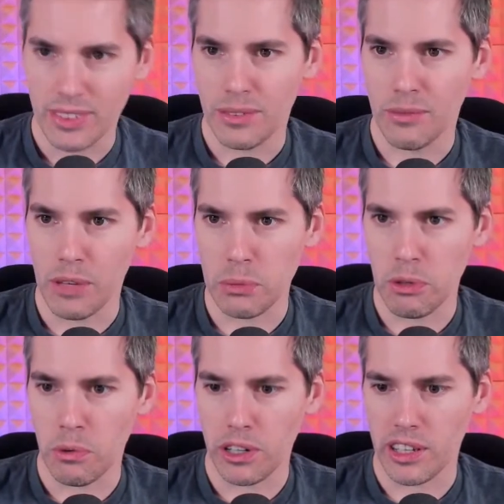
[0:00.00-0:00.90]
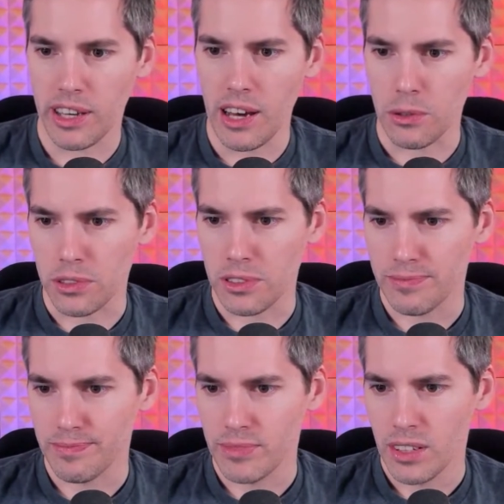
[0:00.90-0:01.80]
He must be working out.
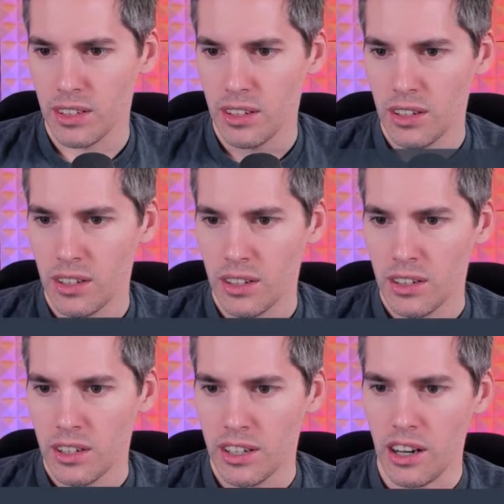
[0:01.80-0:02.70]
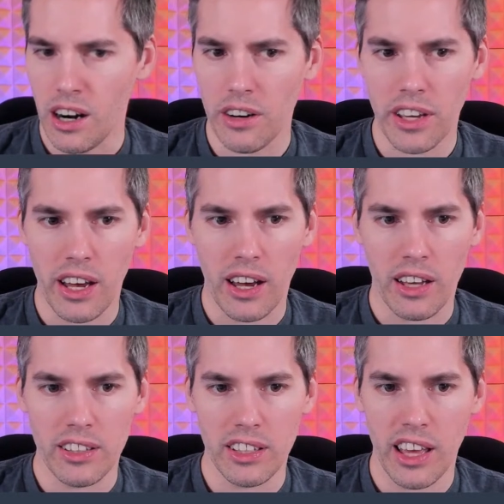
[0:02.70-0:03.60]

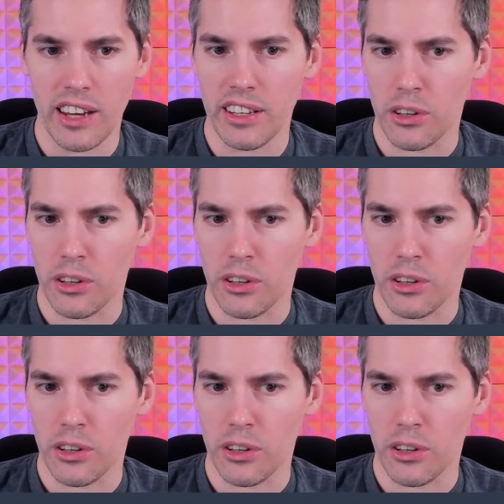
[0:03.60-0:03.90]
Inaria, Liliana